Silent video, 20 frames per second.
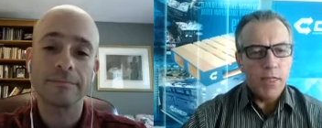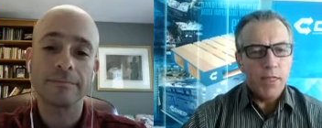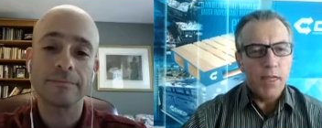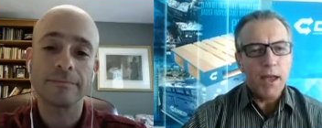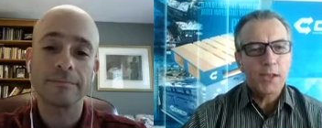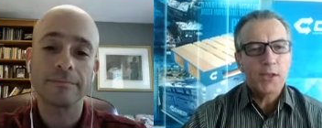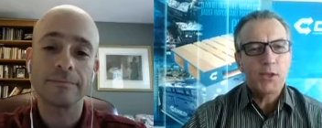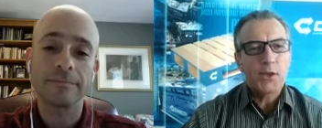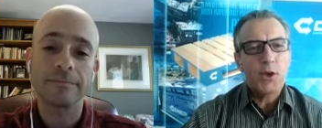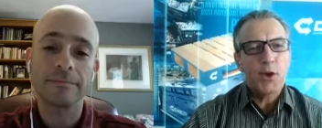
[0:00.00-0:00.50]

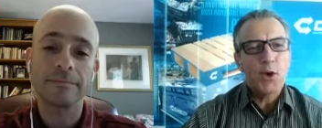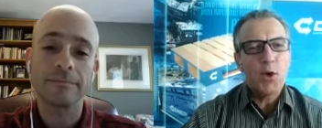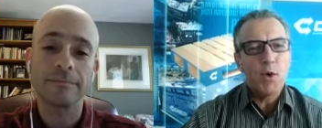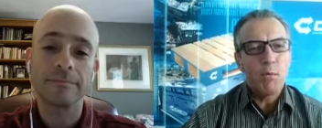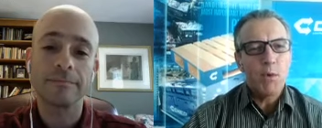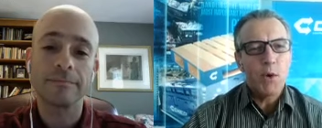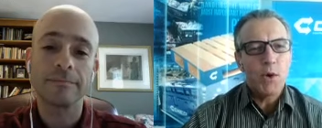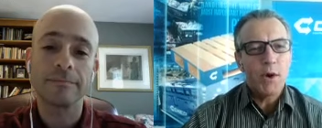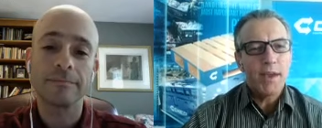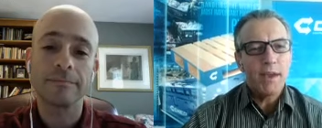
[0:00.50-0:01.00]
Speaker 1: And so good
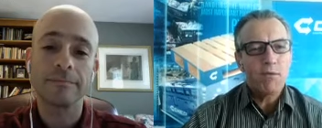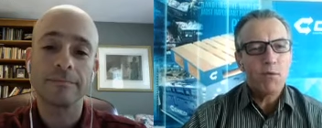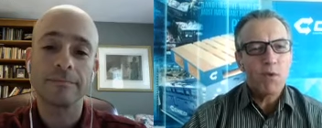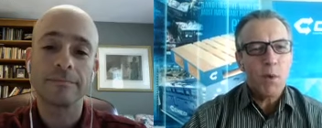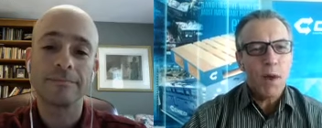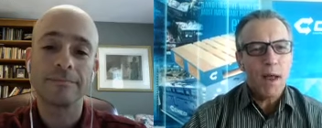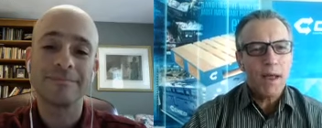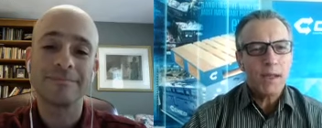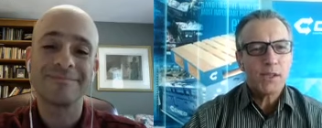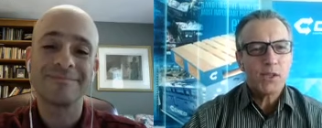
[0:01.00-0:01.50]
morning,
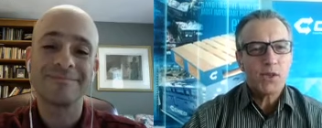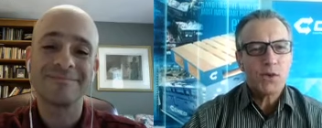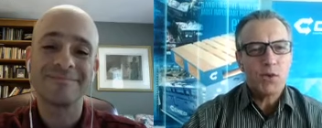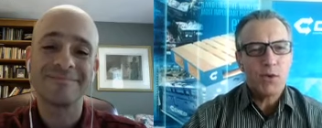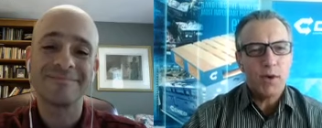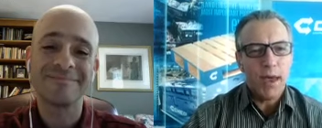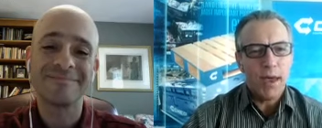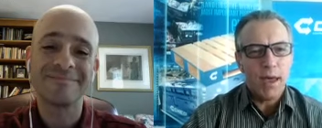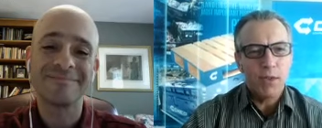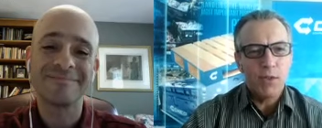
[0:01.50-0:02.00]
everyone.
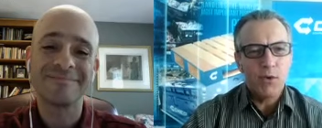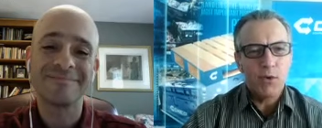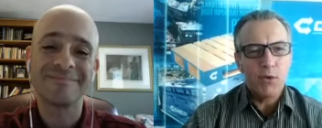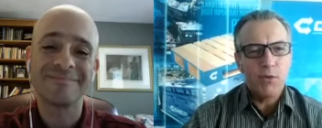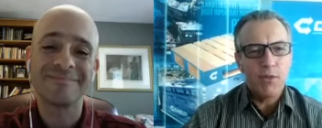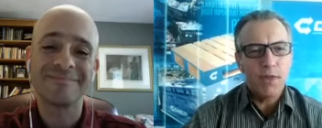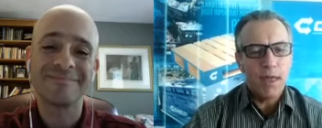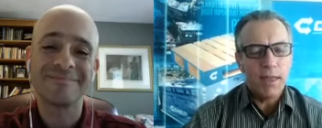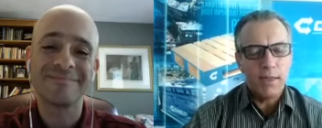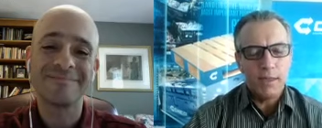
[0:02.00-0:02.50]
So I
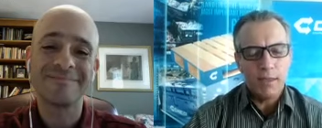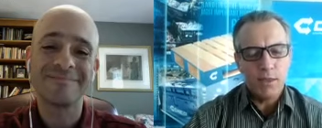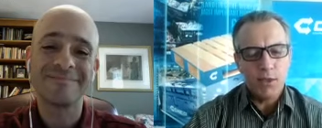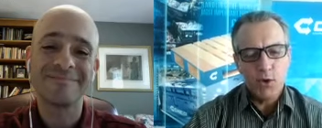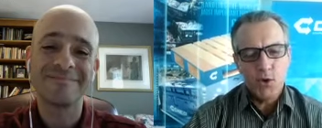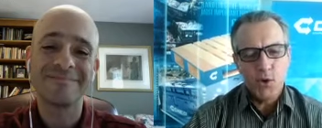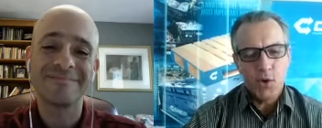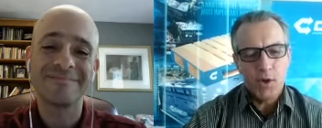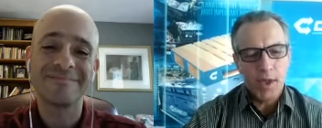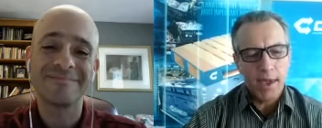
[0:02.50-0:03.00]
know that in
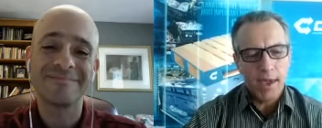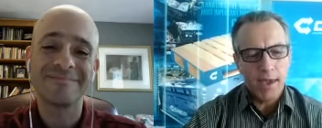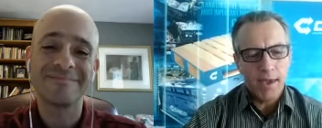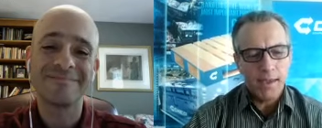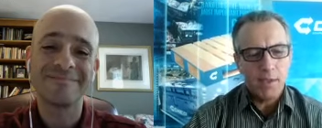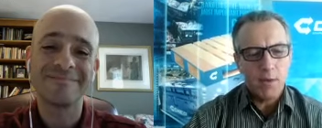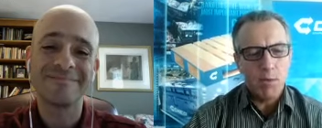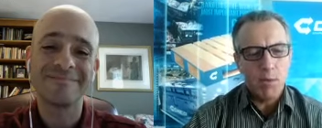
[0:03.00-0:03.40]
the UK it's the